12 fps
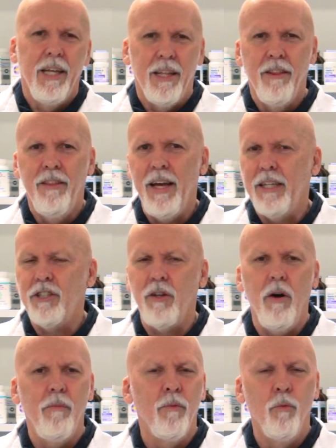That's
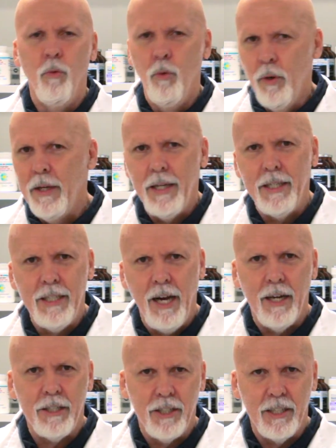really
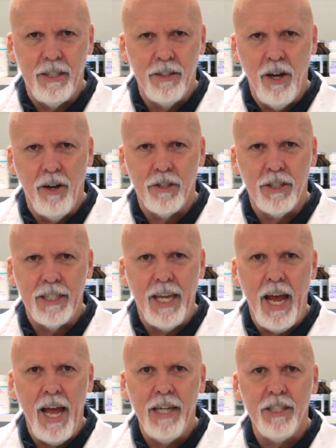toxic to dogs and
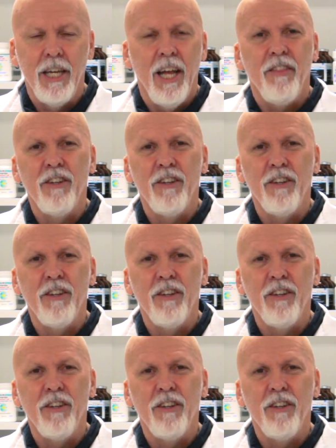cats.